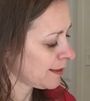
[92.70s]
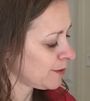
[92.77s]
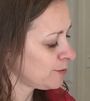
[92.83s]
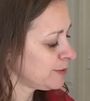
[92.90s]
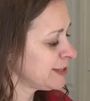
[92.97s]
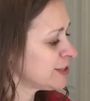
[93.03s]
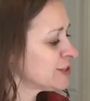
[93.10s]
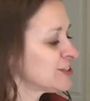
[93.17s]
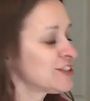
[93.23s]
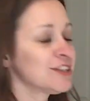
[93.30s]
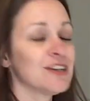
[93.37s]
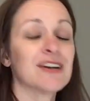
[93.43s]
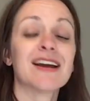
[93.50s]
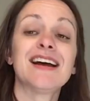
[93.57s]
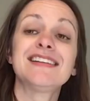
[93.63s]
We just
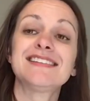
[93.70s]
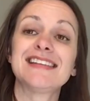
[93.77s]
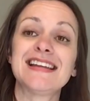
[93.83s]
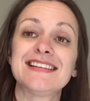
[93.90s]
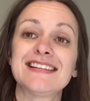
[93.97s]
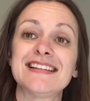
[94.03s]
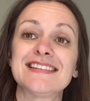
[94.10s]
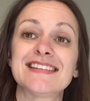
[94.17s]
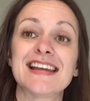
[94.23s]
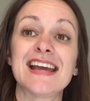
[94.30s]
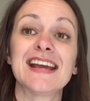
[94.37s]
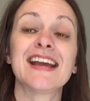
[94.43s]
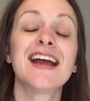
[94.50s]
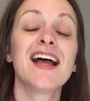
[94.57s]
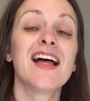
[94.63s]
took a sentence
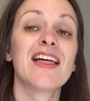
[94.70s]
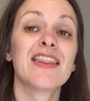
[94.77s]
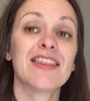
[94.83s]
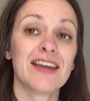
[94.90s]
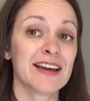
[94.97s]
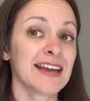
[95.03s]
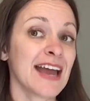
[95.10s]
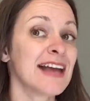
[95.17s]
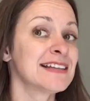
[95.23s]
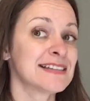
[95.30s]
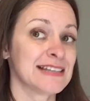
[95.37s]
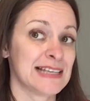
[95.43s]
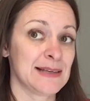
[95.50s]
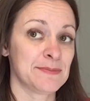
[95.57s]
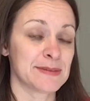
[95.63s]
like the cat
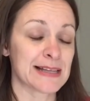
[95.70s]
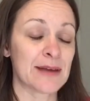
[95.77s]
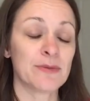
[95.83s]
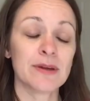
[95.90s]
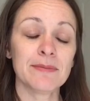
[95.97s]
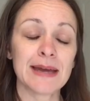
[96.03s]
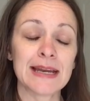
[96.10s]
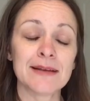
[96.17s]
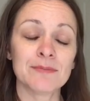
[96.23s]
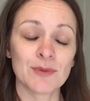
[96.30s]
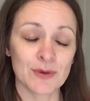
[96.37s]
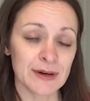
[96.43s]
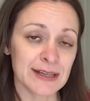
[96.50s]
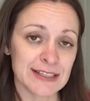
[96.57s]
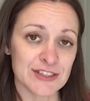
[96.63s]
sleeps and we made it
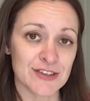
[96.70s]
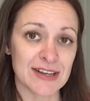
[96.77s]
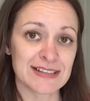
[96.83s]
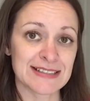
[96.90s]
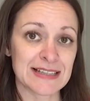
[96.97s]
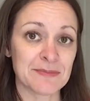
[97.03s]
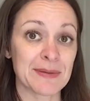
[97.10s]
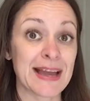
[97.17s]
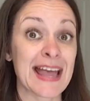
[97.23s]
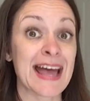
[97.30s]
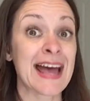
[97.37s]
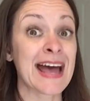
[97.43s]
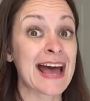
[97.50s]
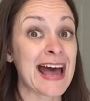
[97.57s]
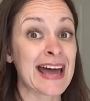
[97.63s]
more interesting by
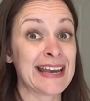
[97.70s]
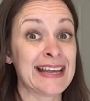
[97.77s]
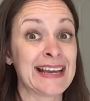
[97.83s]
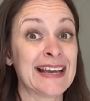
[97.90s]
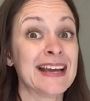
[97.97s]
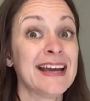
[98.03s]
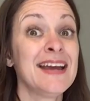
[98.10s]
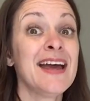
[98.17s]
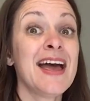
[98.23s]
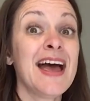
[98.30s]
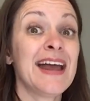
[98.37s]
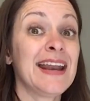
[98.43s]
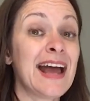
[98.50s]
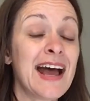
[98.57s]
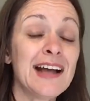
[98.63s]
adding
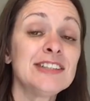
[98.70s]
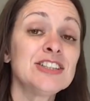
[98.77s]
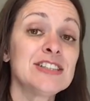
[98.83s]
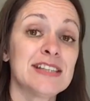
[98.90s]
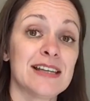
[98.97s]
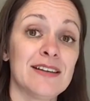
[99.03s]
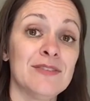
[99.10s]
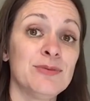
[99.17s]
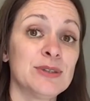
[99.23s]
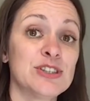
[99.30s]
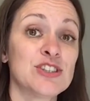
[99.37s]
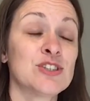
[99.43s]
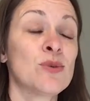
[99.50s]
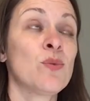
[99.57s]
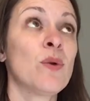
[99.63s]
an adjective, which
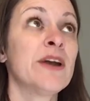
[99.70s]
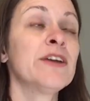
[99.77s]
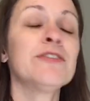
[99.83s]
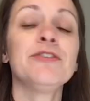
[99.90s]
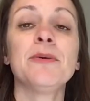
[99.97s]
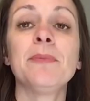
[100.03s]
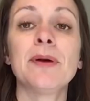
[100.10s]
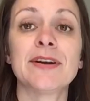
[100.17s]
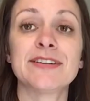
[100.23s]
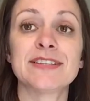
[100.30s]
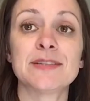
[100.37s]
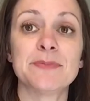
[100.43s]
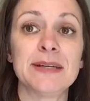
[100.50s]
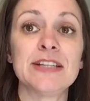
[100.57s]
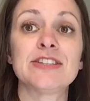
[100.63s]
is a wonderful part of
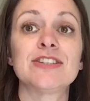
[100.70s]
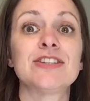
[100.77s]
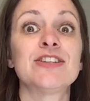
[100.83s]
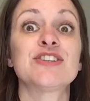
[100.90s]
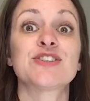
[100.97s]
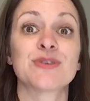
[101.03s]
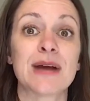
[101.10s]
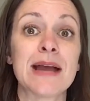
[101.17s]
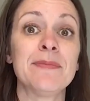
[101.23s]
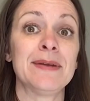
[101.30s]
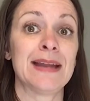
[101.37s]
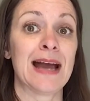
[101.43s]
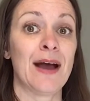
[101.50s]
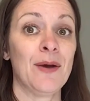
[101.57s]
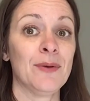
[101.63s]
speech to describe a
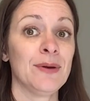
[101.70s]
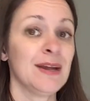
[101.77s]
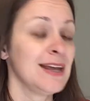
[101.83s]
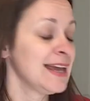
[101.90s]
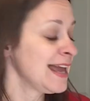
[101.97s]
noun,